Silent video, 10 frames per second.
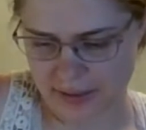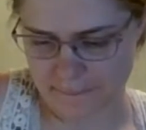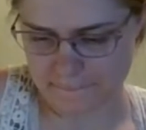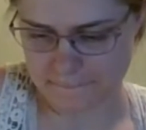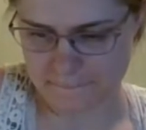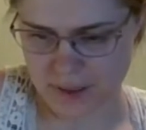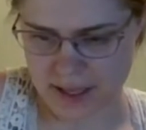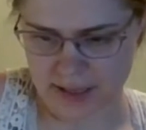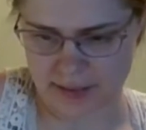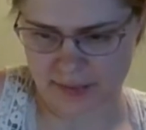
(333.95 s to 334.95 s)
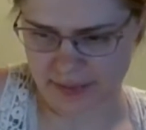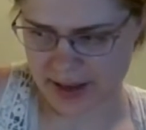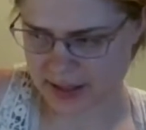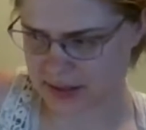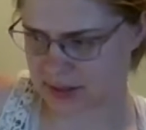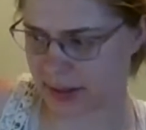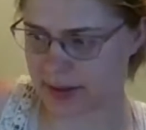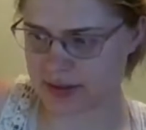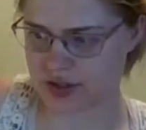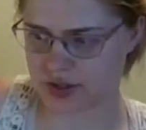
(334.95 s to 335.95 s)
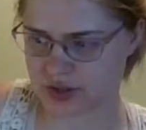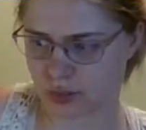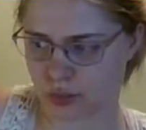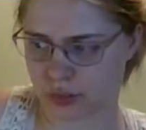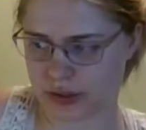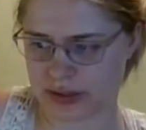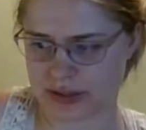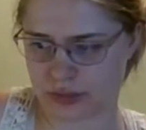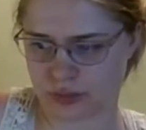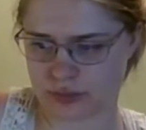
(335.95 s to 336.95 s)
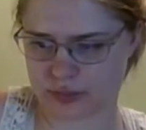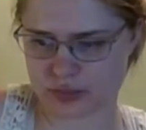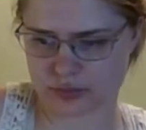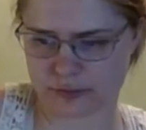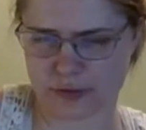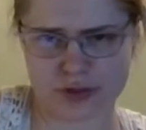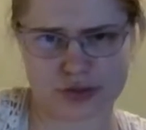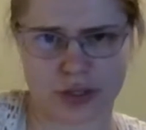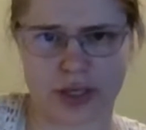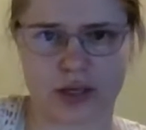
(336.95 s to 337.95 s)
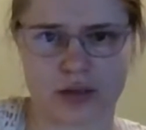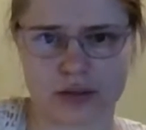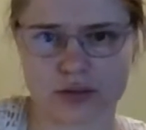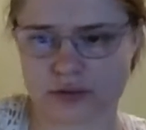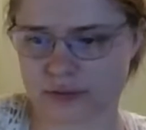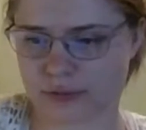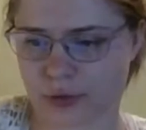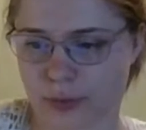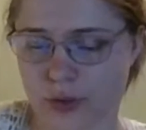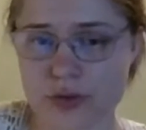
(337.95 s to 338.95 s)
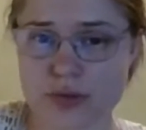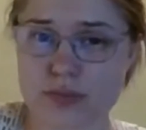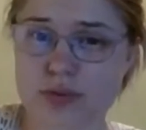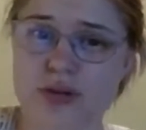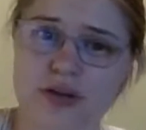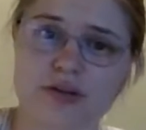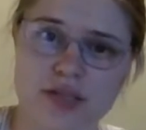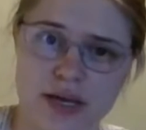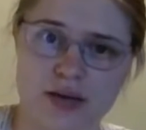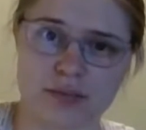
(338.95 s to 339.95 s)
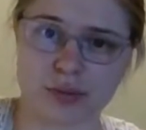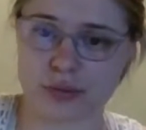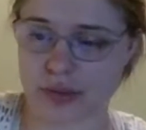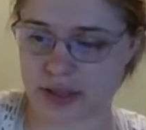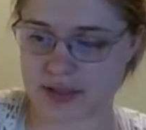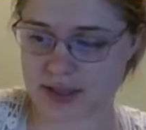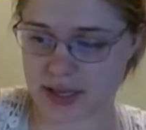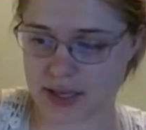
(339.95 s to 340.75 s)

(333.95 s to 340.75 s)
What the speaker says: And that is just really frustrating for both employers and employees.